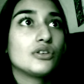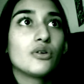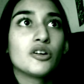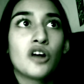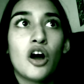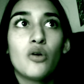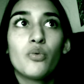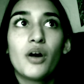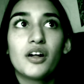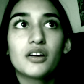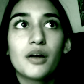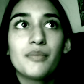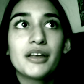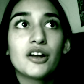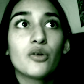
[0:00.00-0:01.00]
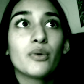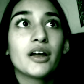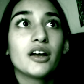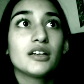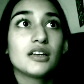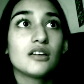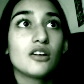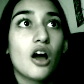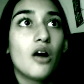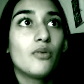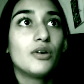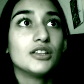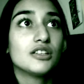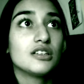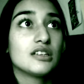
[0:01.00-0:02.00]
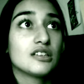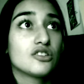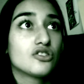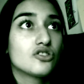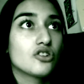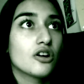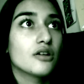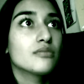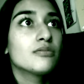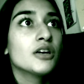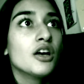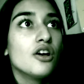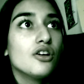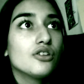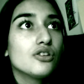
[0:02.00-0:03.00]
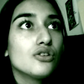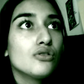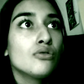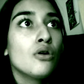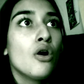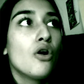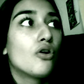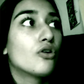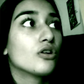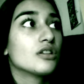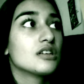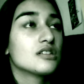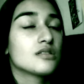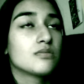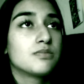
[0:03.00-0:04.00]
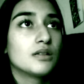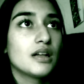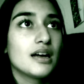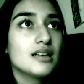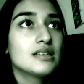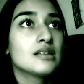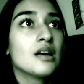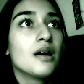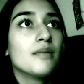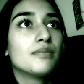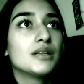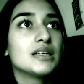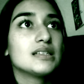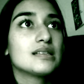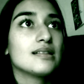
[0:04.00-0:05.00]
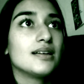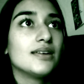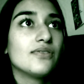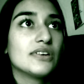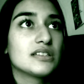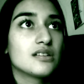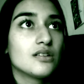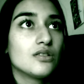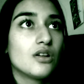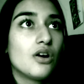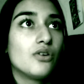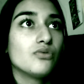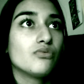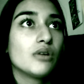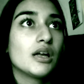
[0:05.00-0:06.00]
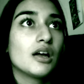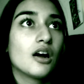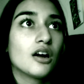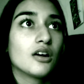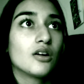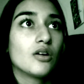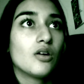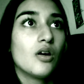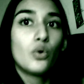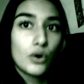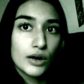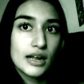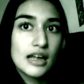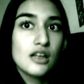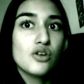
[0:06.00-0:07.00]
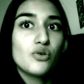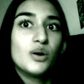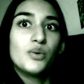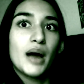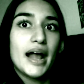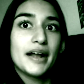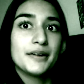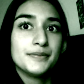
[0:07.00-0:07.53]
You are not welcome here. We did not want to disturb you or this place. Please leave us alone. We are warding you away.